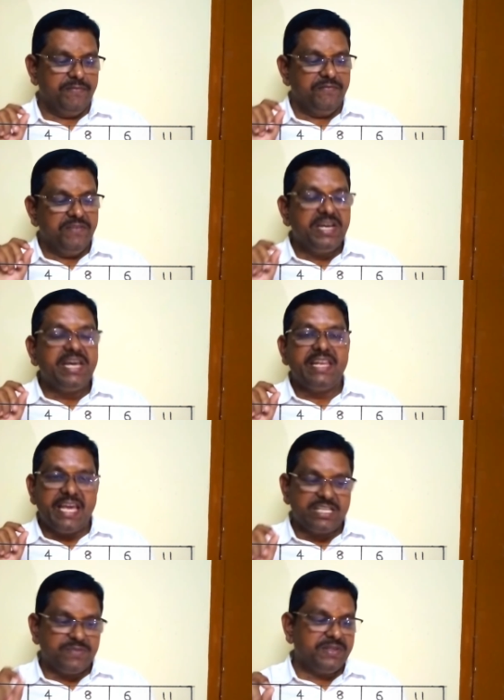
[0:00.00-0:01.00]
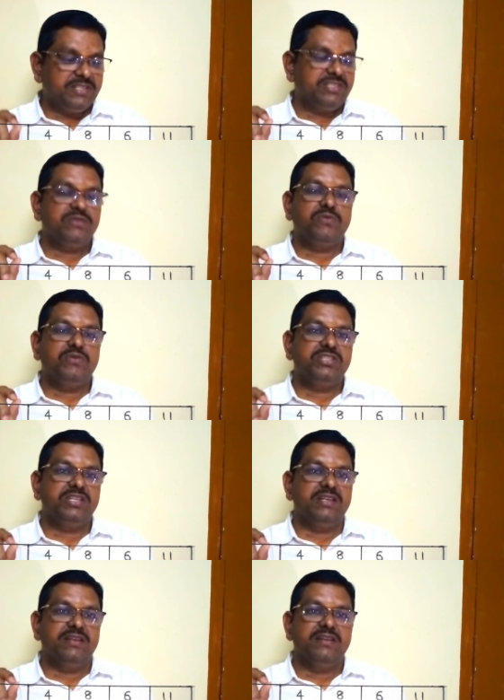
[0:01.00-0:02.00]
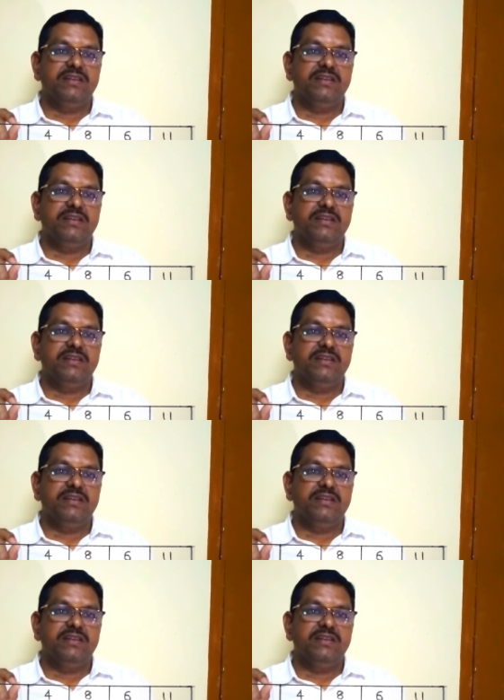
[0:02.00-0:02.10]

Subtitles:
We can expect the question